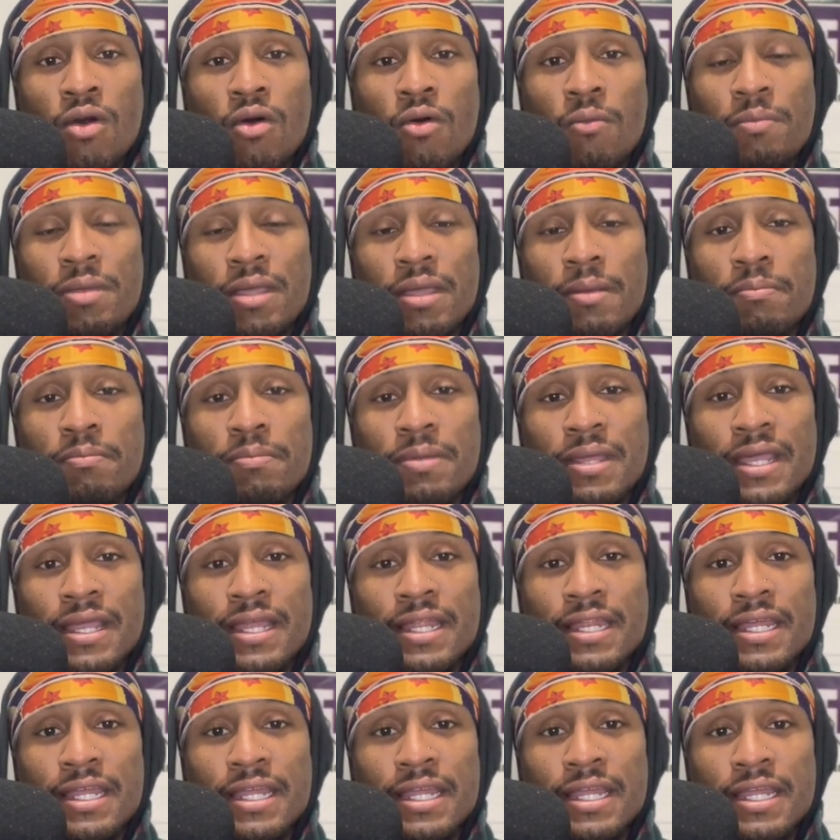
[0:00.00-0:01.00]
being
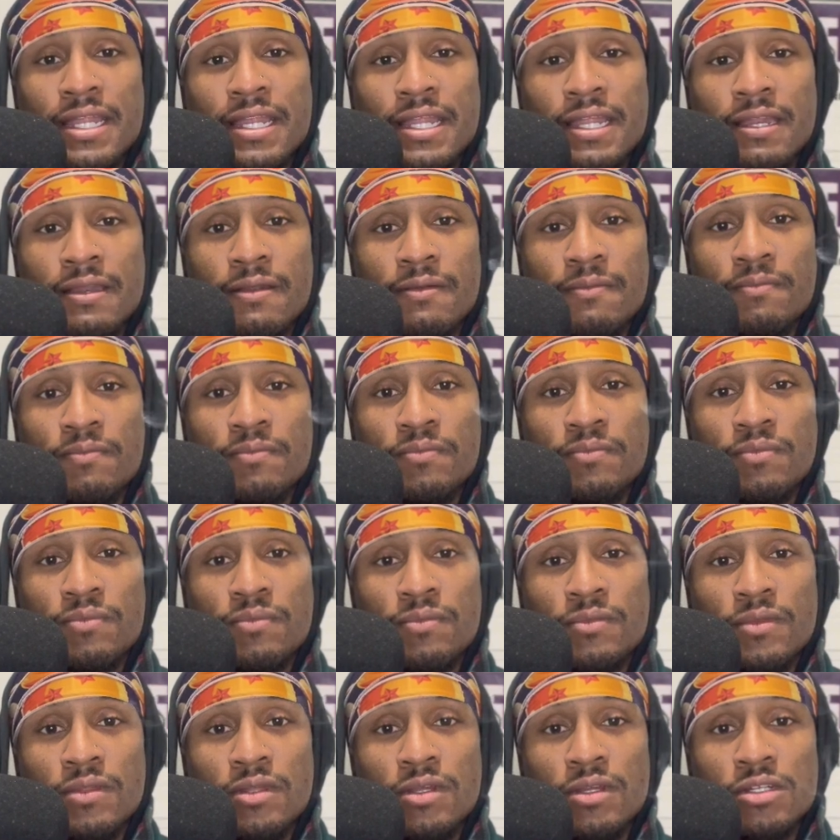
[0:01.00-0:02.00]
bigoted
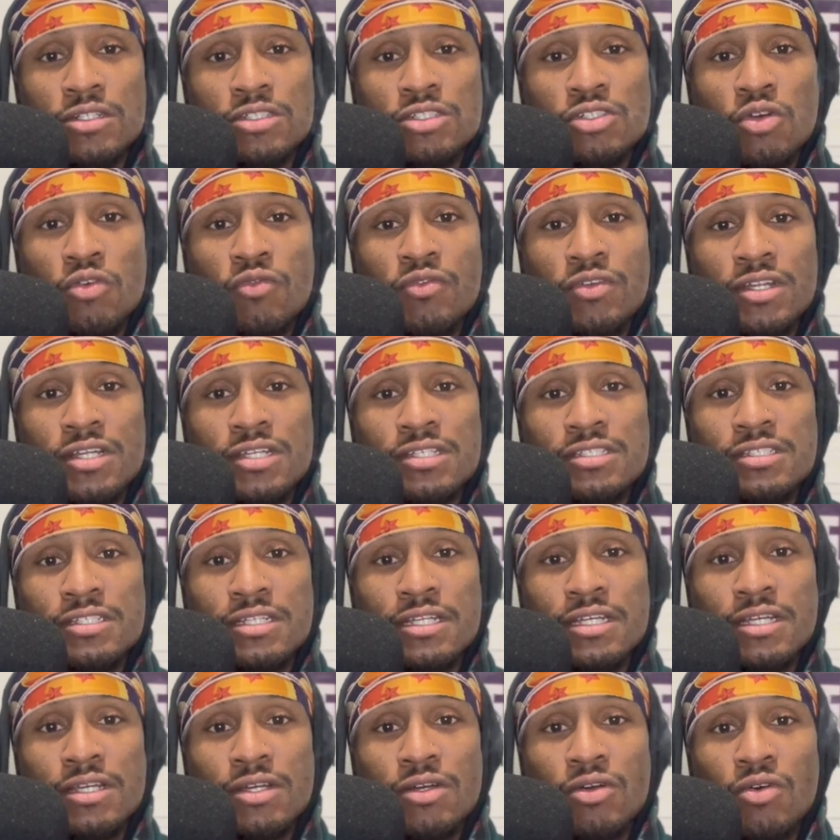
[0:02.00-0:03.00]
and
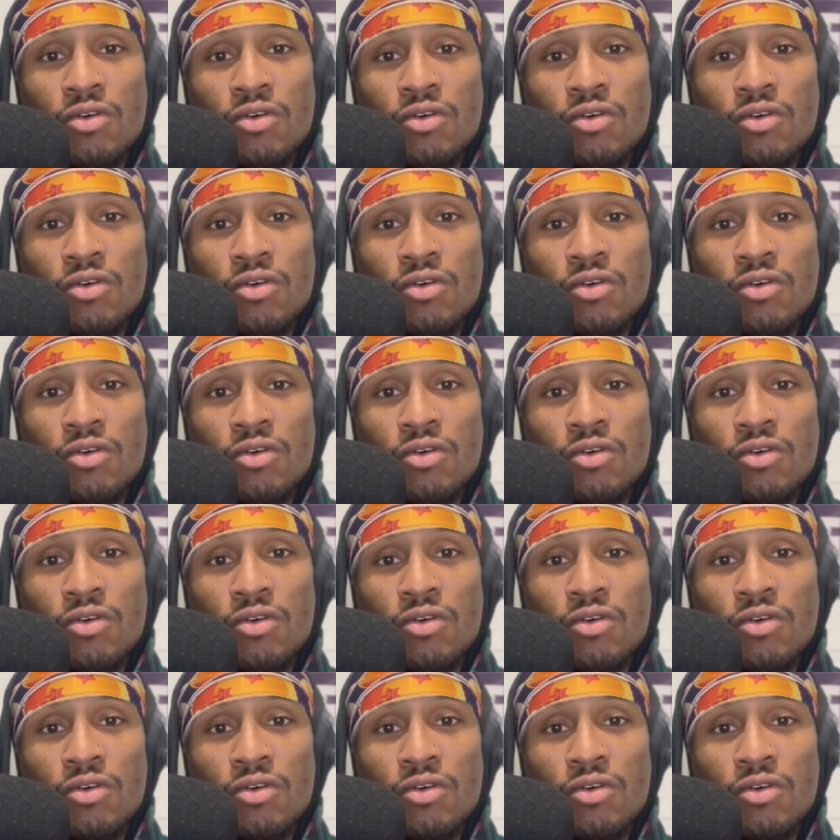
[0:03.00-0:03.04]
chauvinistic